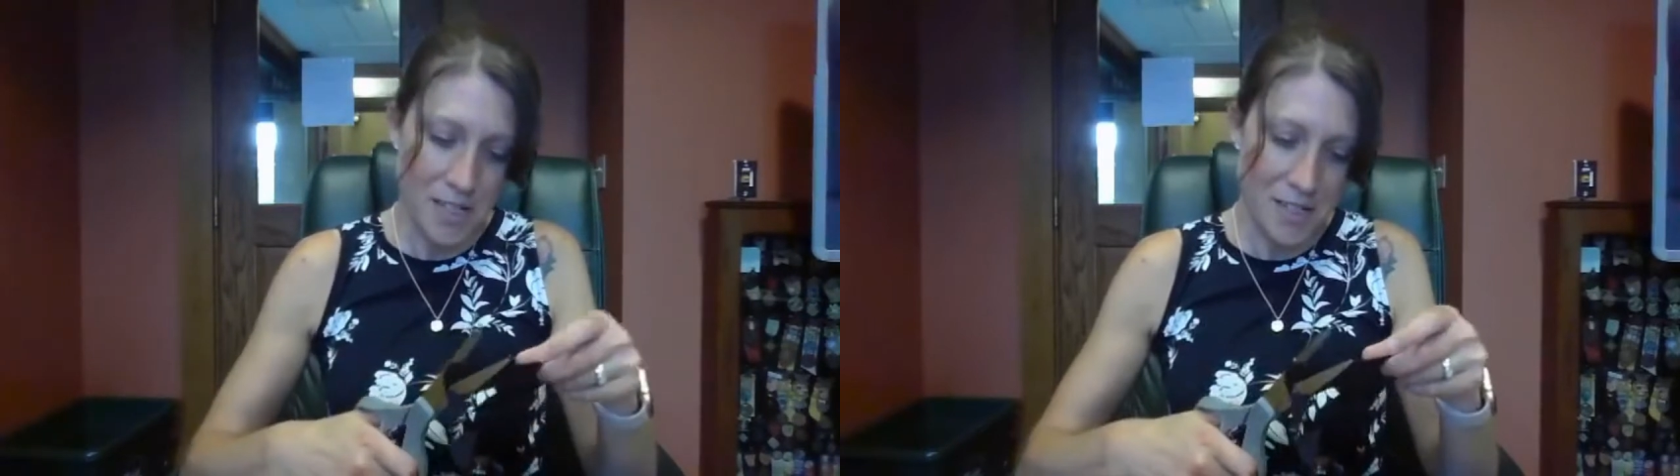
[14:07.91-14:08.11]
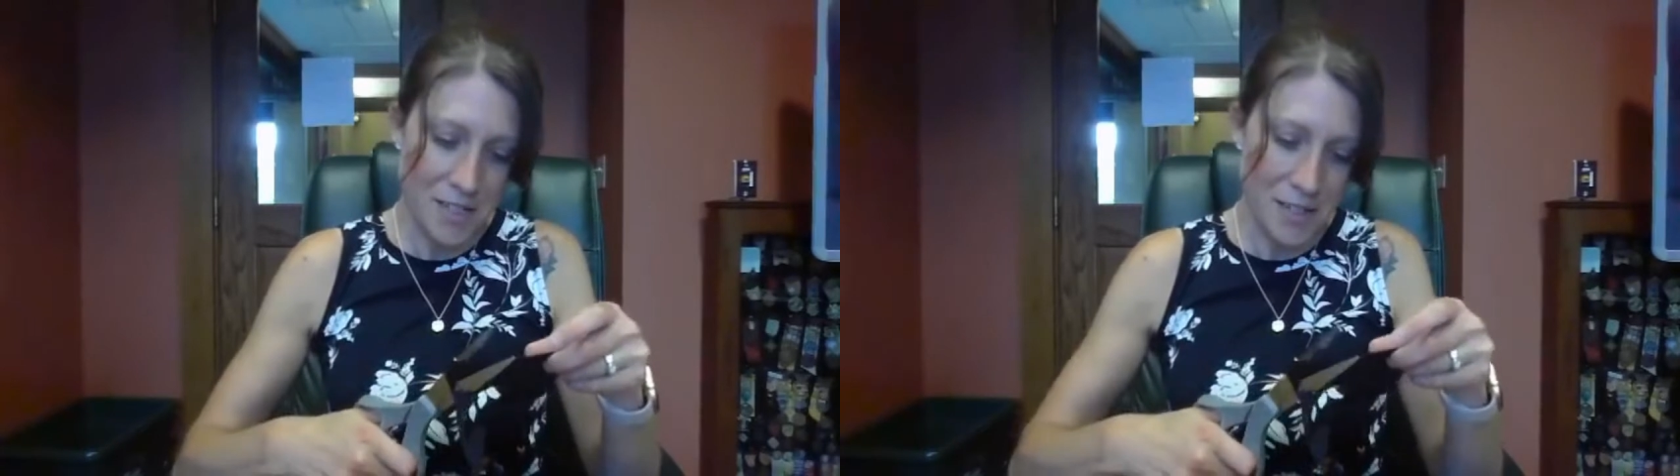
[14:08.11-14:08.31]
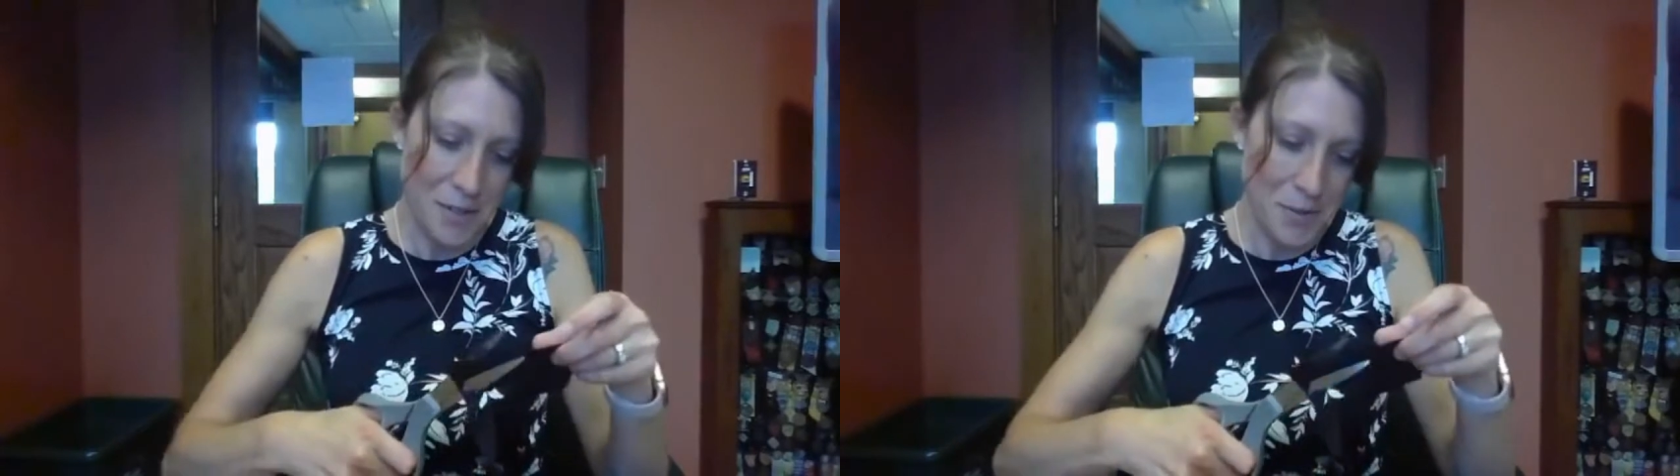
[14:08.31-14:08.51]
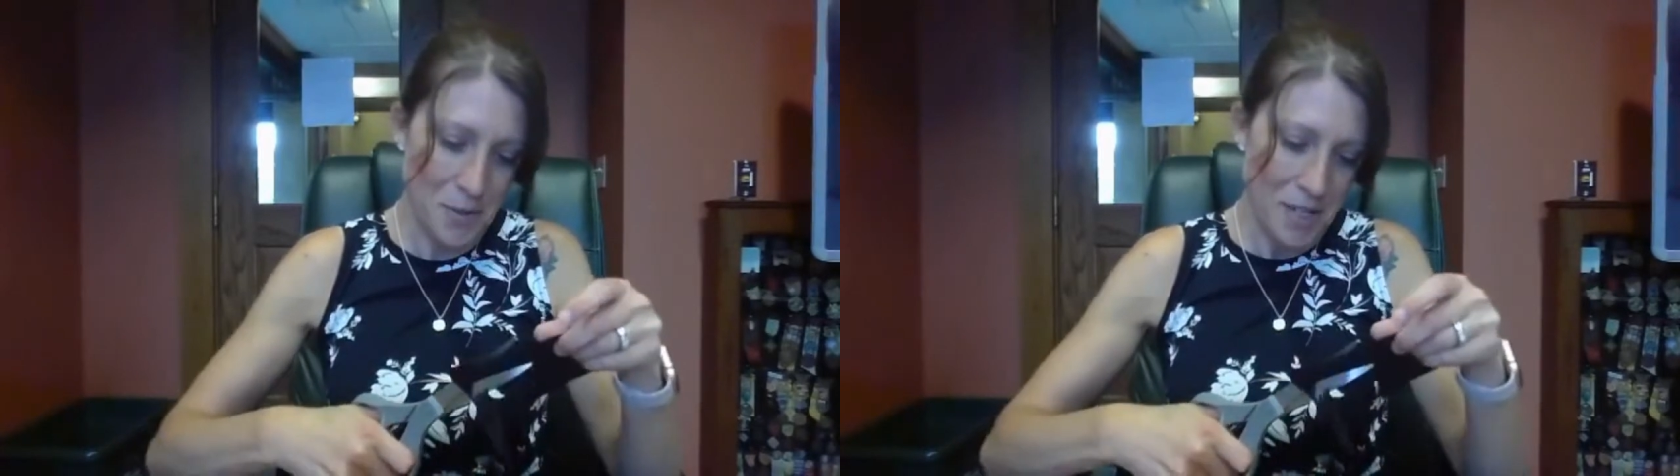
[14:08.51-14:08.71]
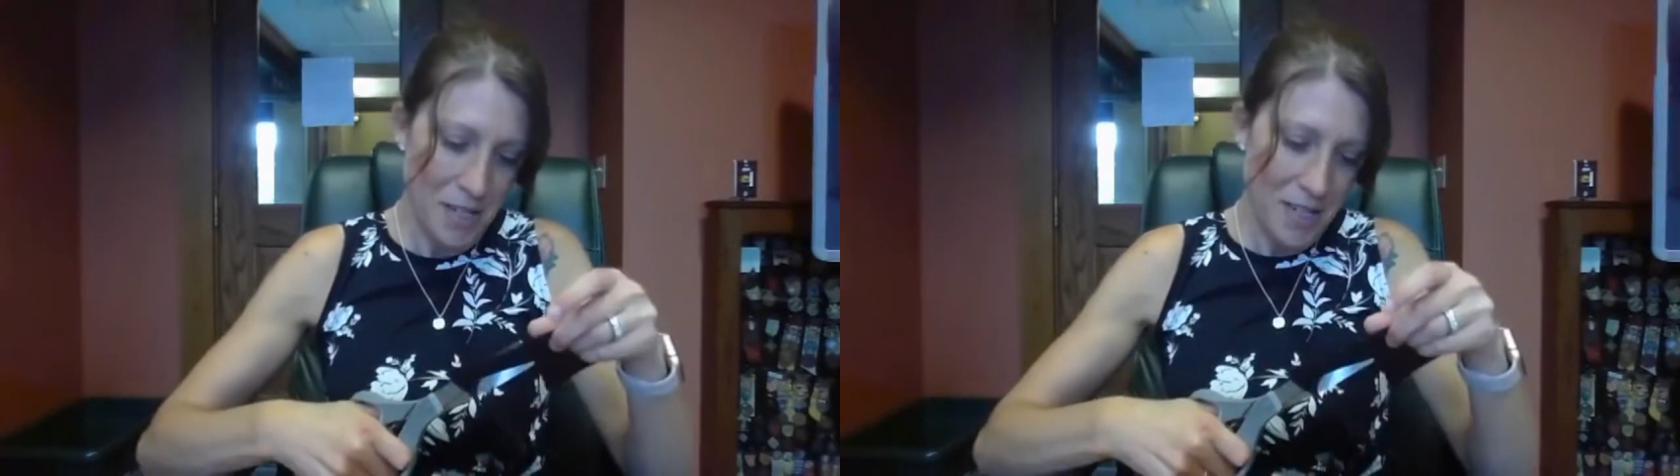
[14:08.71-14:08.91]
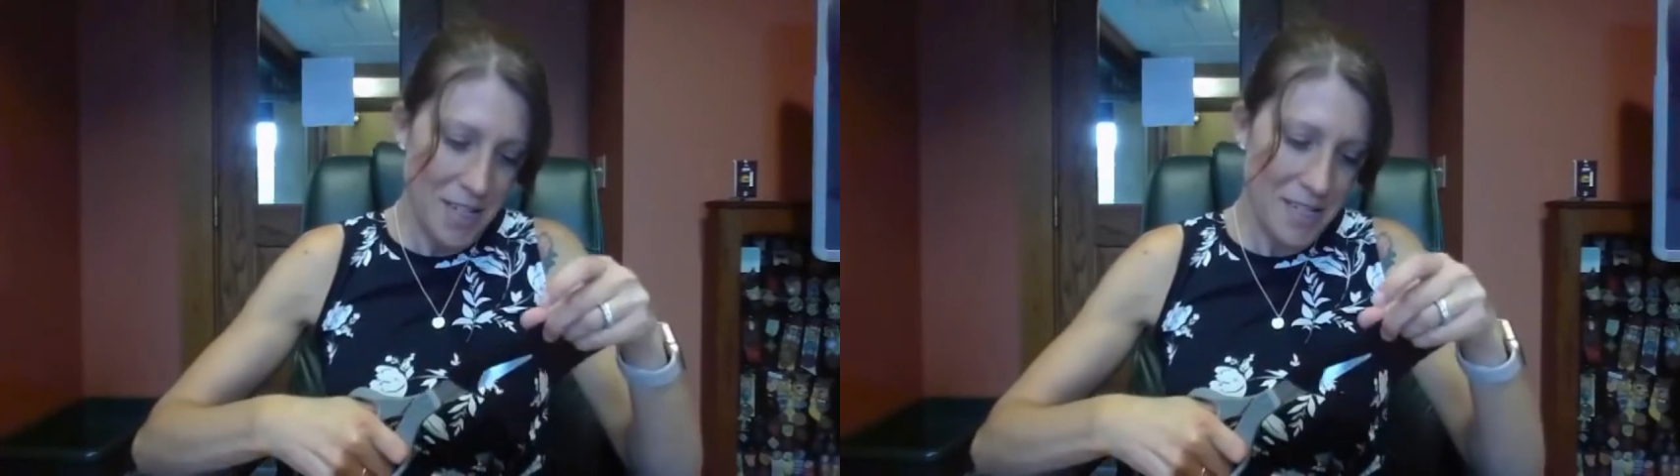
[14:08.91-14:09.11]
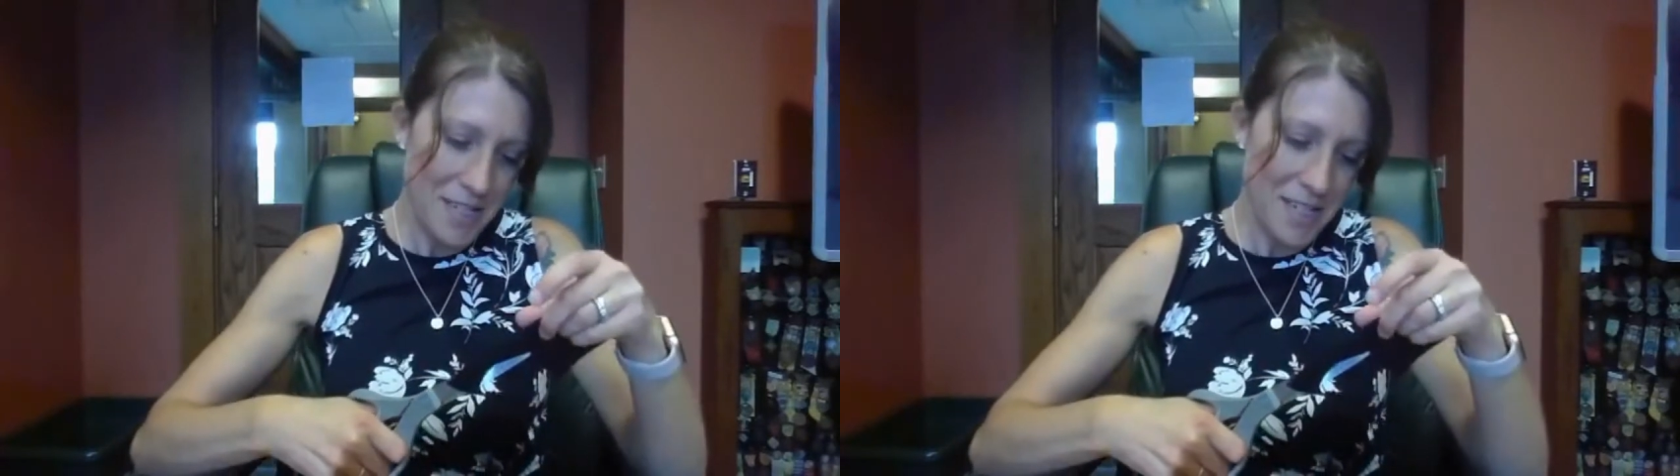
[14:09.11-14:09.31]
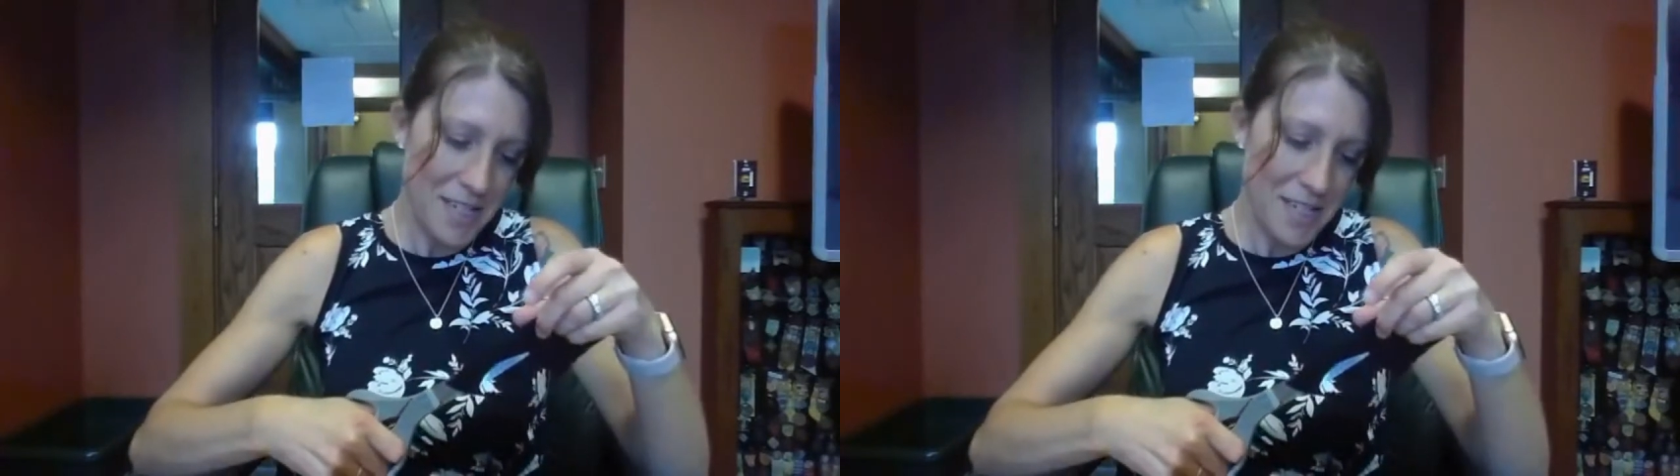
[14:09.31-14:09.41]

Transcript: So it doesn't need